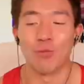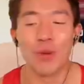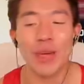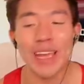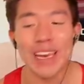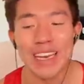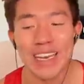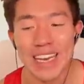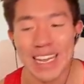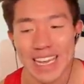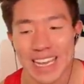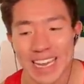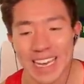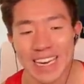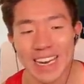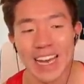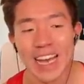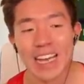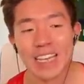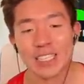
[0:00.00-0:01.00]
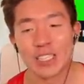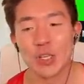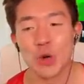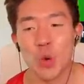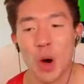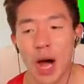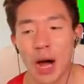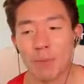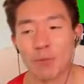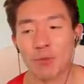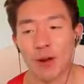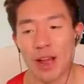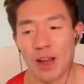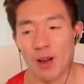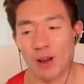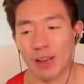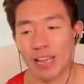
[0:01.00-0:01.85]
We need to upgrade our